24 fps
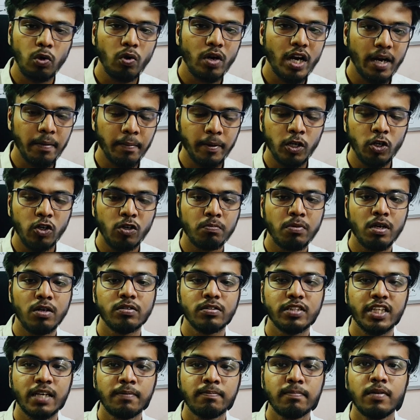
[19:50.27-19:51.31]
Do let me know
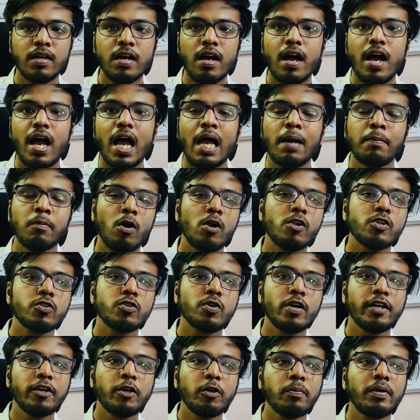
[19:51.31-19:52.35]
about them. I'm
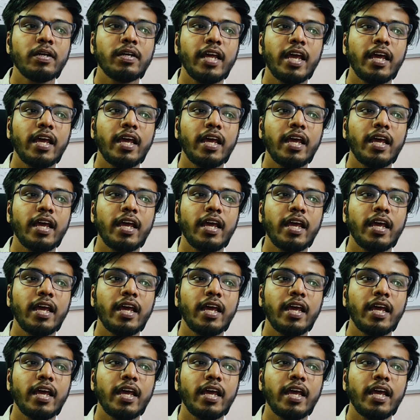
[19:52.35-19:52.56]
also going to